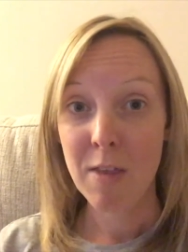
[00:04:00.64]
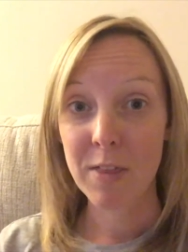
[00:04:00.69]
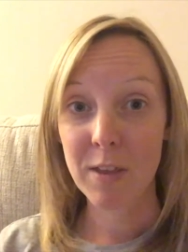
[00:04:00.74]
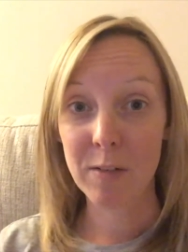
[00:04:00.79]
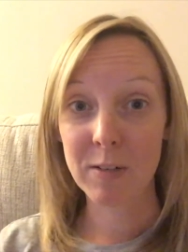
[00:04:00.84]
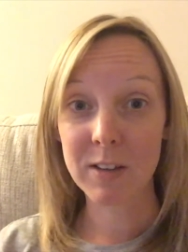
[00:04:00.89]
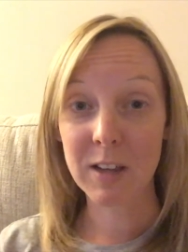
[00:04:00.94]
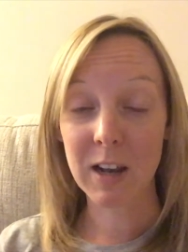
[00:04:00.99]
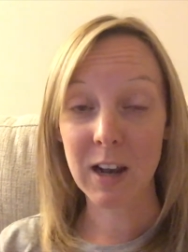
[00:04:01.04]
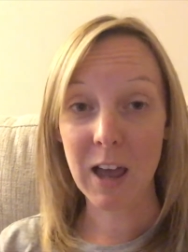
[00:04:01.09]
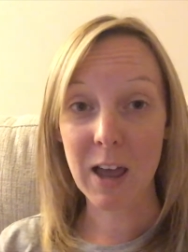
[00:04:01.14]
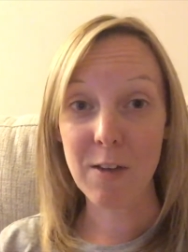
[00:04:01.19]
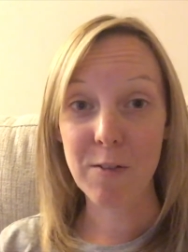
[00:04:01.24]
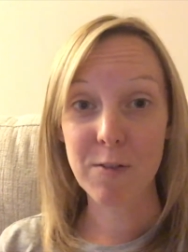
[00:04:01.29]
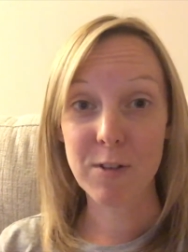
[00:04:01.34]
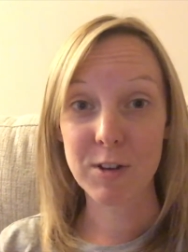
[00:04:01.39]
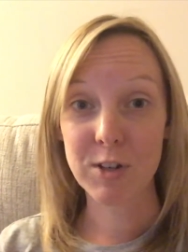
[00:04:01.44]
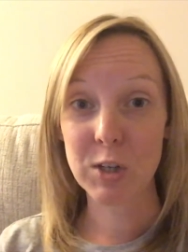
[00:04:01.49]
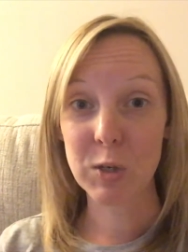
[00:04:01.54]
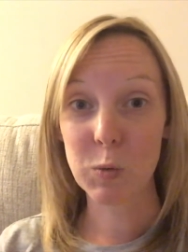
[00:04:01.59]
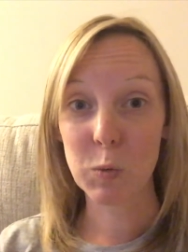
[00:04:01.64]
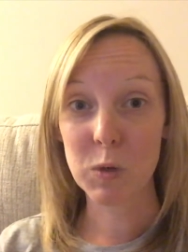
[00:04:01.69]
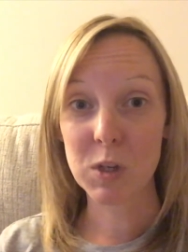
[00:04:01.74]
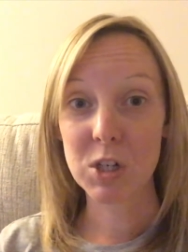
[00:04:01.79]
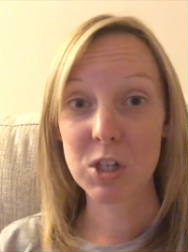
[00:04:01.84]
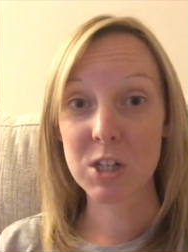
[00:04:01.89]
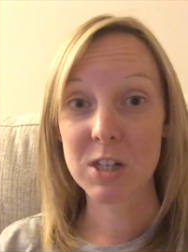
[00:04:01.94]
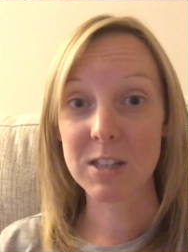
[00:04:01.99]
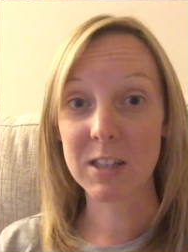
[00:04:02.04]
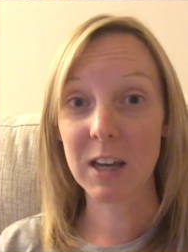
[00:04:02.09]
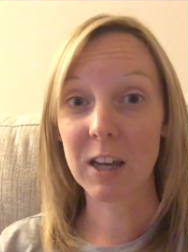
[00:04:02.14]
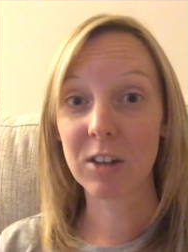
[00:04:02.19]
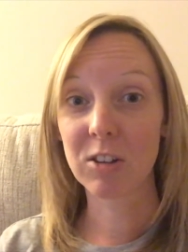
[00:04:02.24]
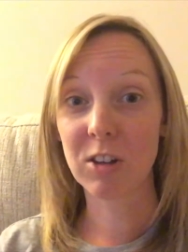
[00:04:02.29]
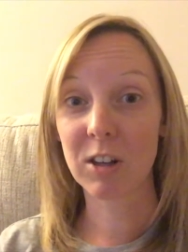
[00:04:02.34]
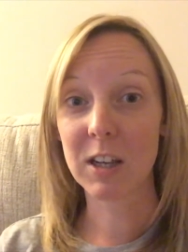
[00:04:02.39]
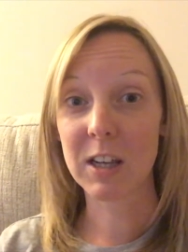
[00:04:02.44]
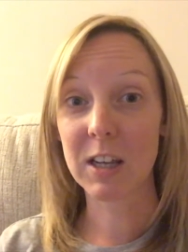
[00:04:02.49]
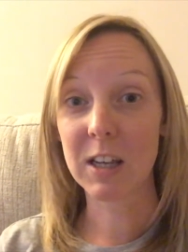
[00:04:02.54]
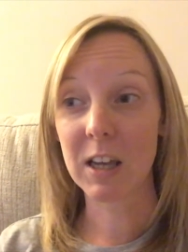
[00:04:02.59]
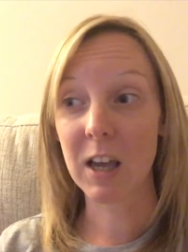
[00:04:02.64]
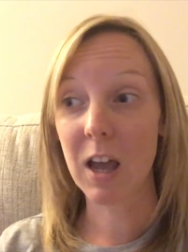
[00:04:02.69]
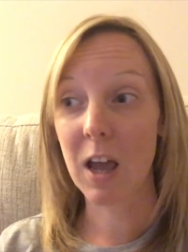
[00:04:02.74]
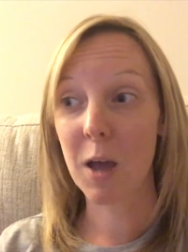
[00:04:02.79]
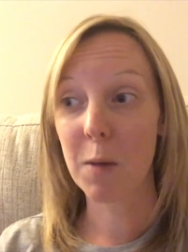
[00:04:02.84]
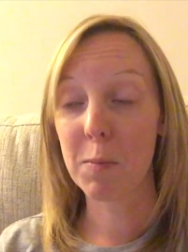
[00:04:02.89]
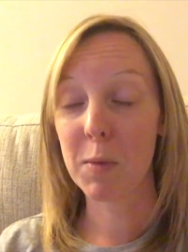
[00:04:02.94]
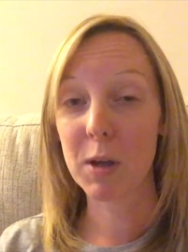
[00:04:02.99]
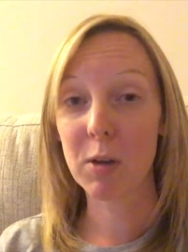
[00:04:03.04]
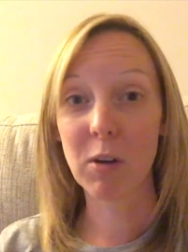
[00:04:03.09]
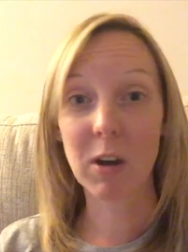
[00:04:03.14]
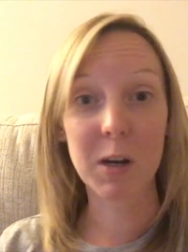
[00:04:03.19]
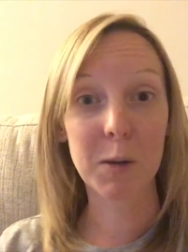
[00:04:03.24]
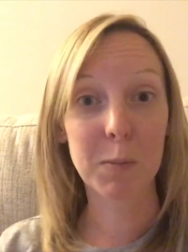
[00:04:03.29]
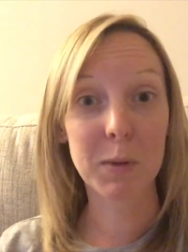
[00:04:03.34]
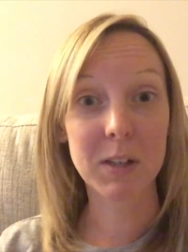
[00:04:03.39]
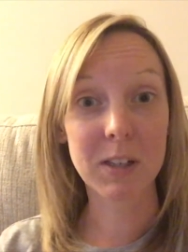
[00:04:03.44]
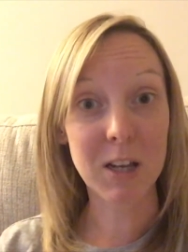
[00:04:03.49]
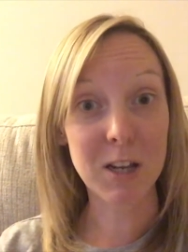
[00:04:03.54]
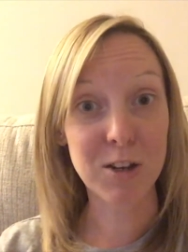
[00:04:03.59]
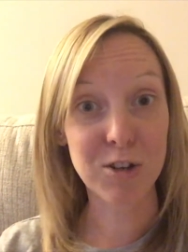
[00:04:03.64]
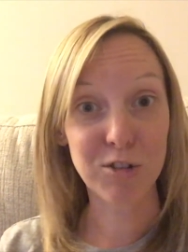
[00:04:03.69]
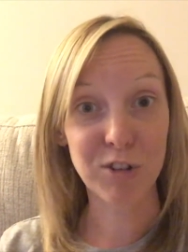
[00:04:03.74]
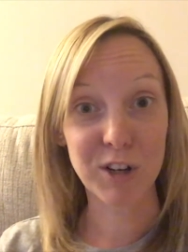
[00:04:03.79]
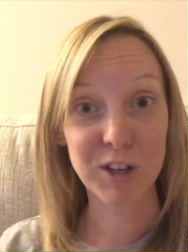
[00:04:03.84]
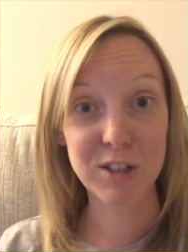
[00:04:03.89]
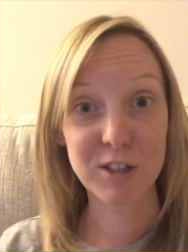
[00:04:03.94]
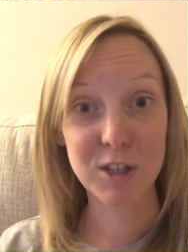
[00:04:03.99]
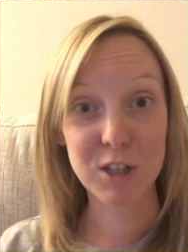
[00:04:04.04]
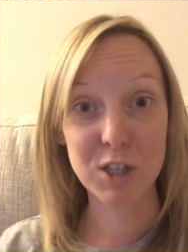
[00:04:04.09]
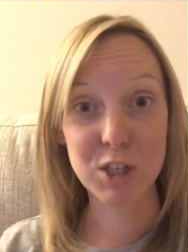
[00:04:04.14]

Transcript: There is a light fitting which is actually incredibly dangerous.